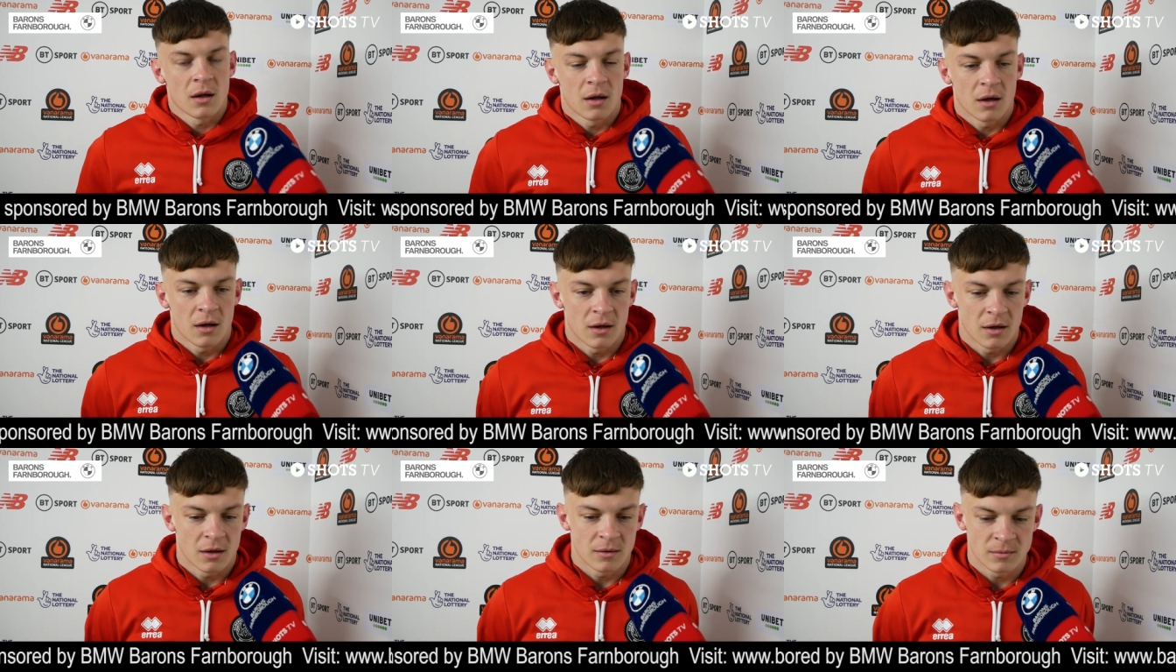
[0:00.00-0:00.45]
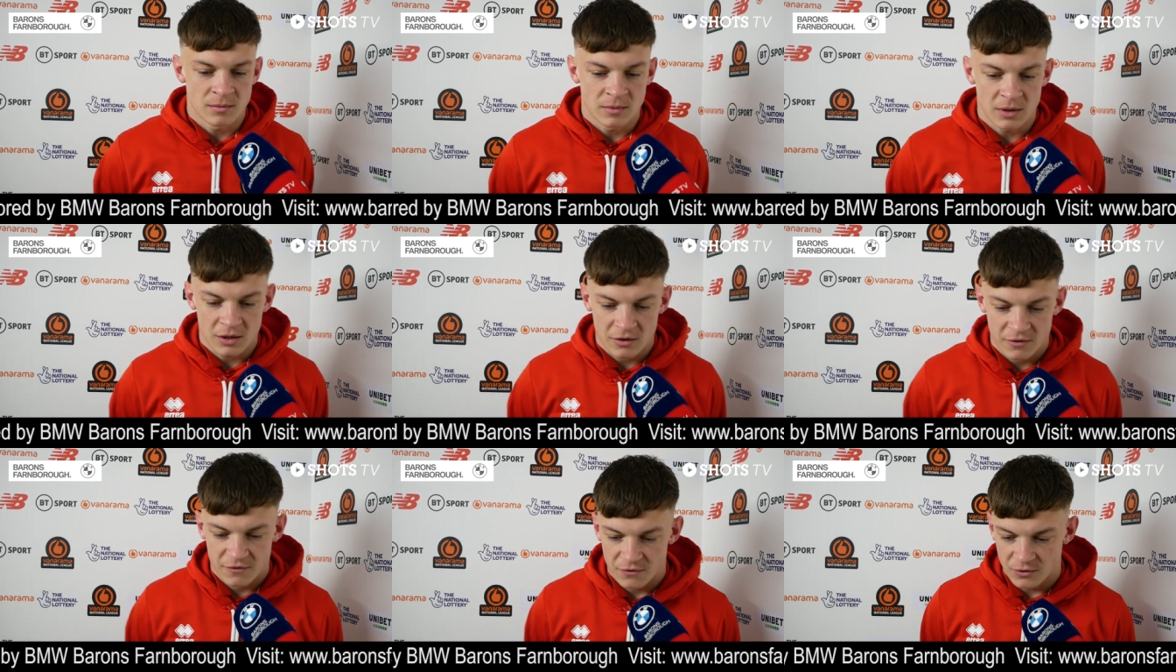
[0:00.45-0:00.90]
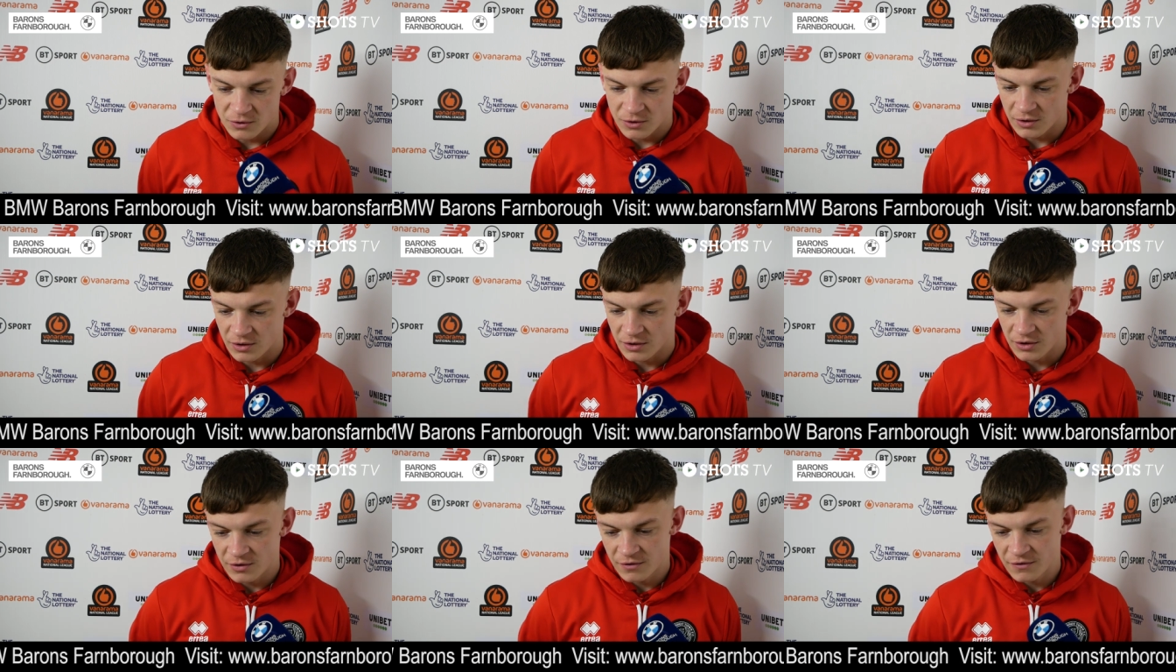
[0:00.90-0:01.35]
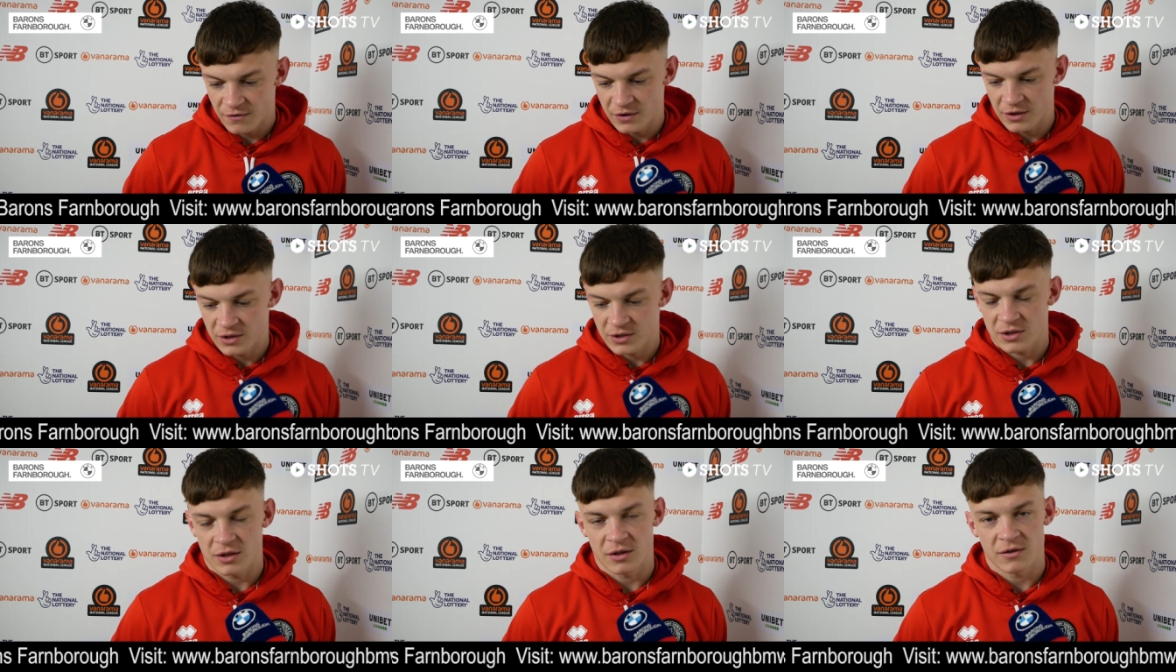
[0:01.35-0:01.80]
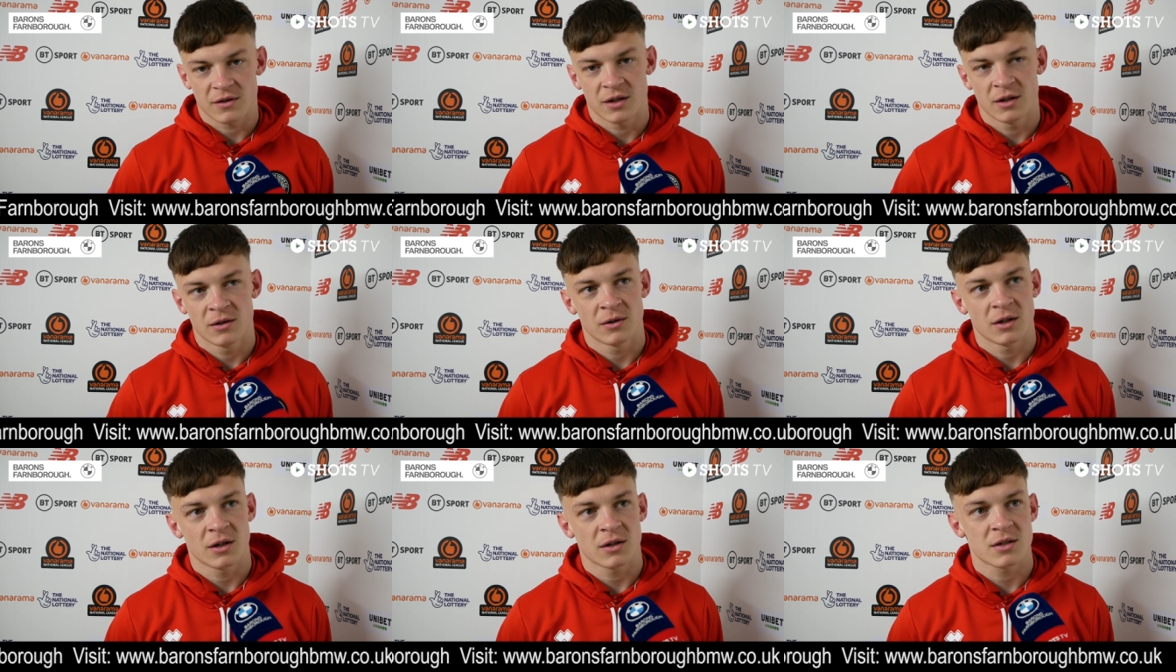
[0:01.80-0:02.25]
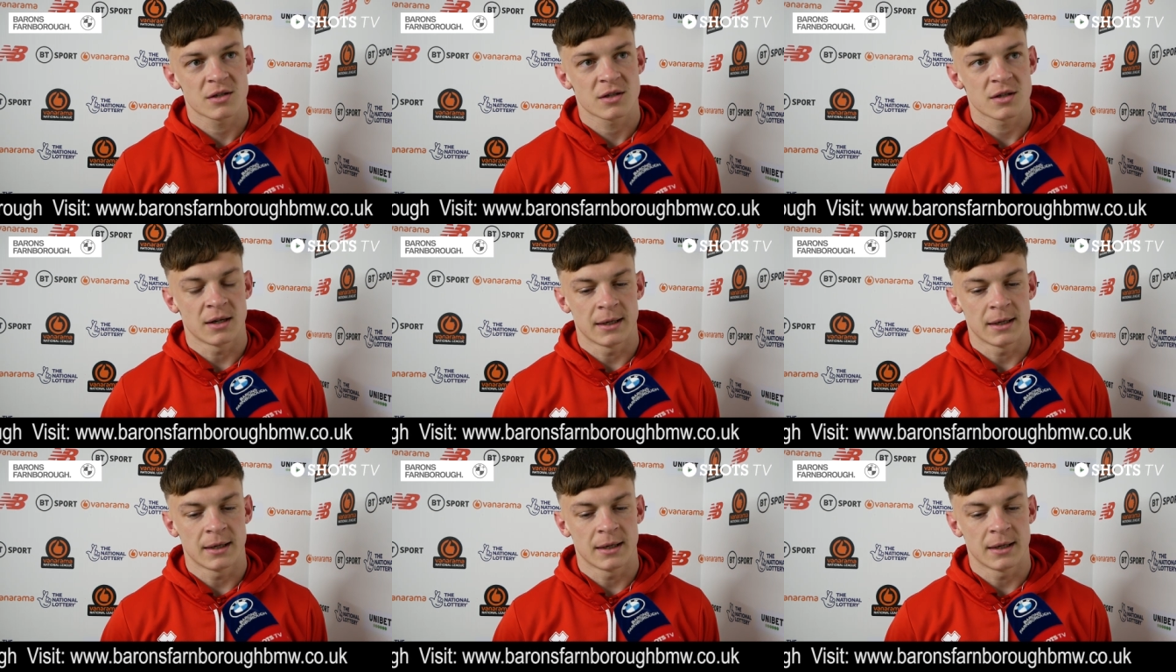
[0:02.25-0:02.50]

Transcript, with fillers: Um, I thought the first half killed us.